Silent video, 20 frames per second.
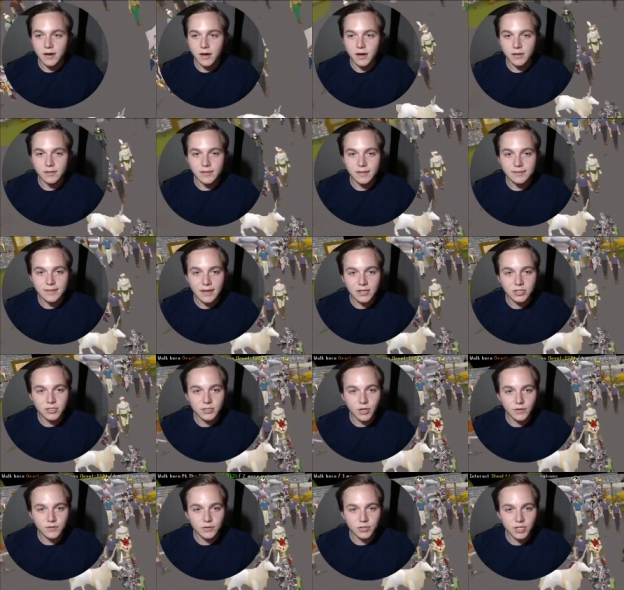Uh, let's
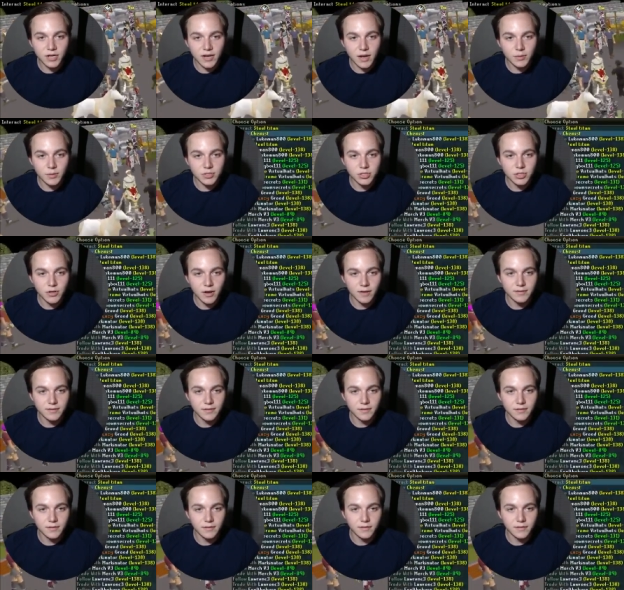actually also check how much Korasi is.